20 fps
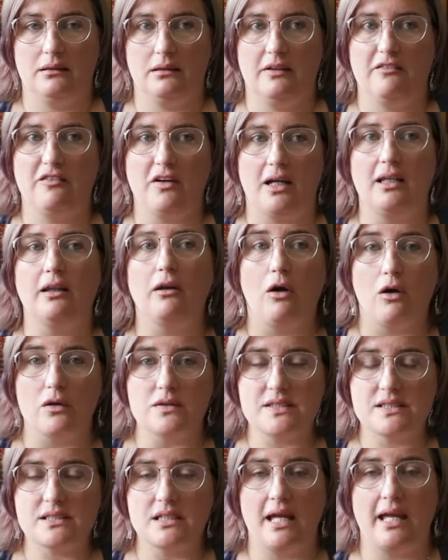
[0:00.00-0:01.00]
if I
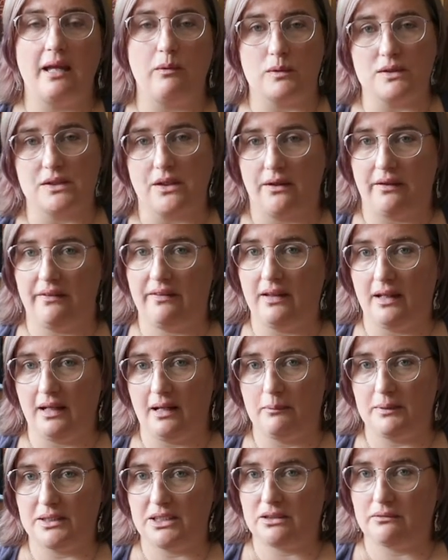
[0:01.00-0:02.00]
lost, he was going to think
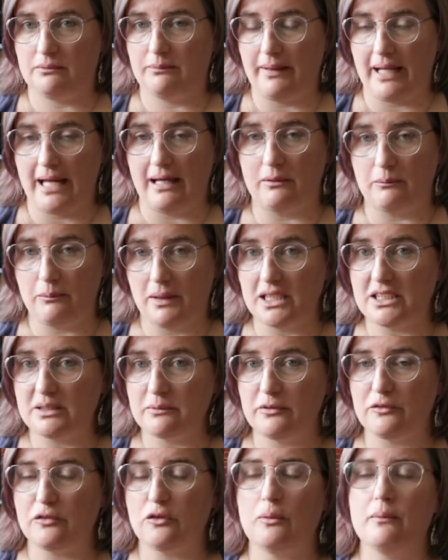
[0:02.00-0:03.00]
up a
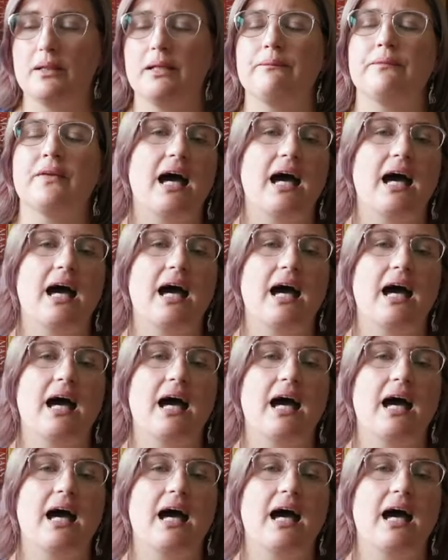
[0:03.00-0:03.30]
punishment for me.